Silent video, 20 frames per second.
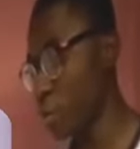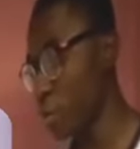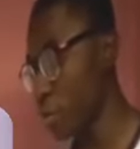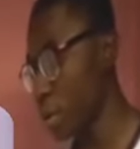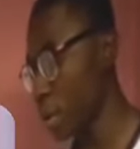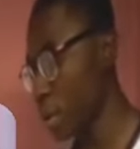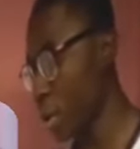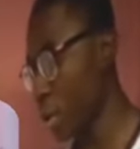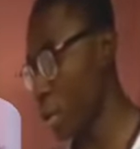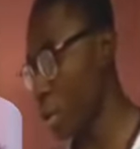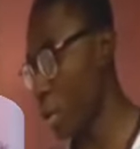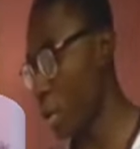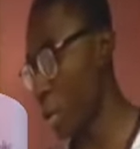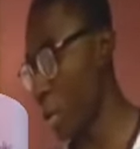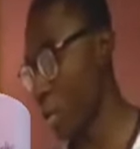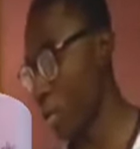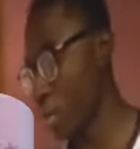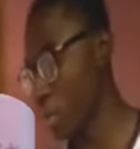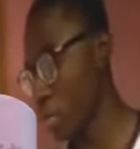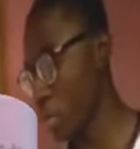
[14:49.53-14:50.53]
so we have
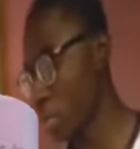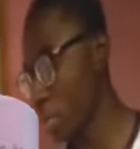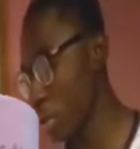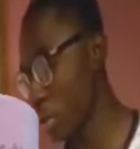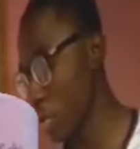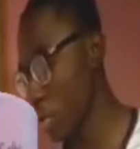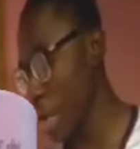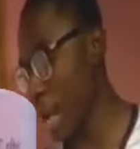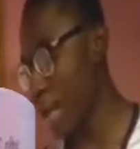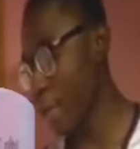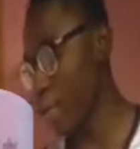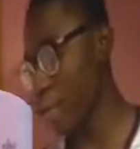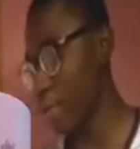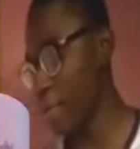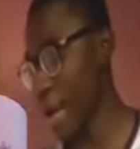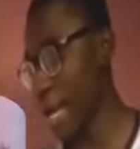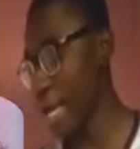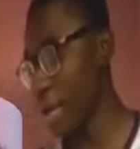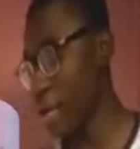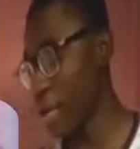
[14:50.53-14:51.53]
find the coordinates of
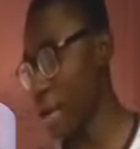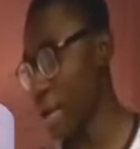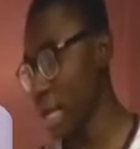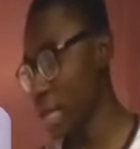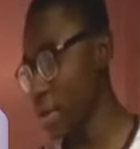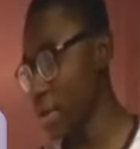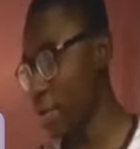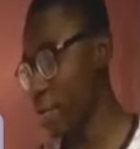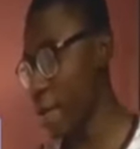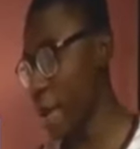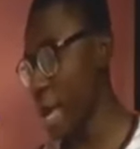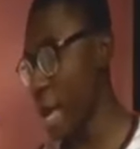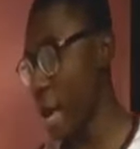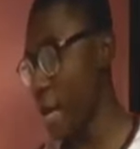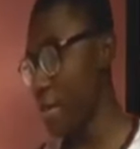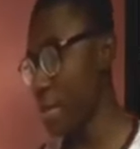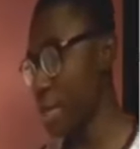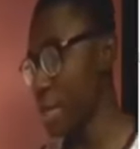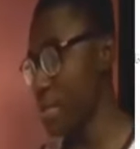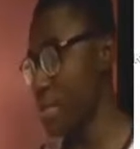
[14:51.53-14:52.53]
M, the midpoint
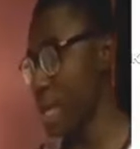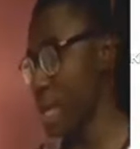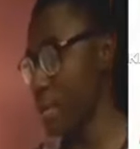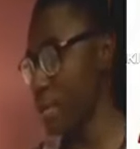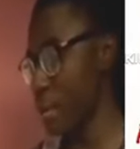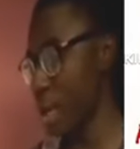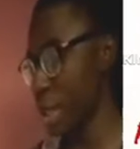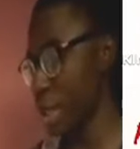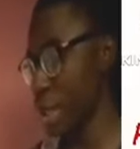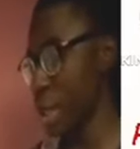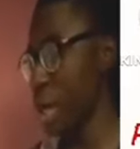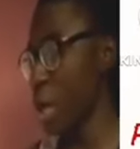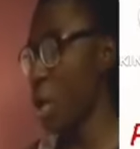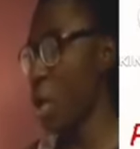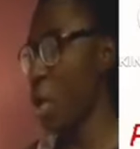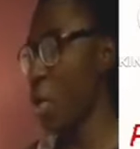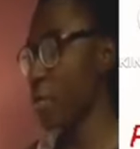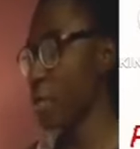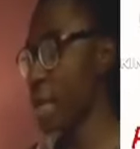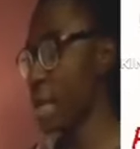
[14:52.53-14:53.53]
of the line joining
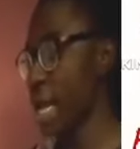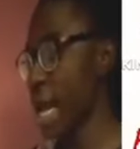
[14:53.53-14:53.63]
P,